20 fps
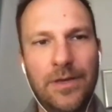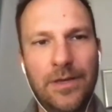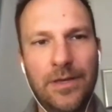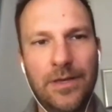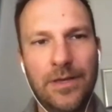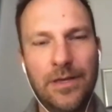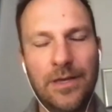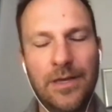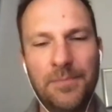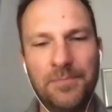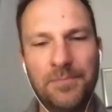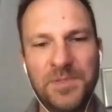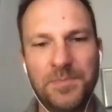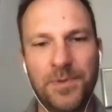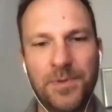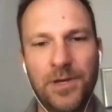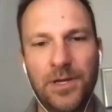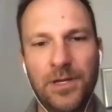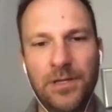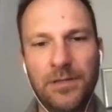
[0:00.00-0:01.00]

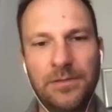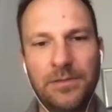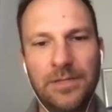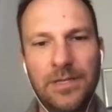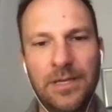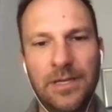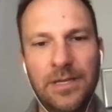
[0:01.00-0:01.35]
Hubspot,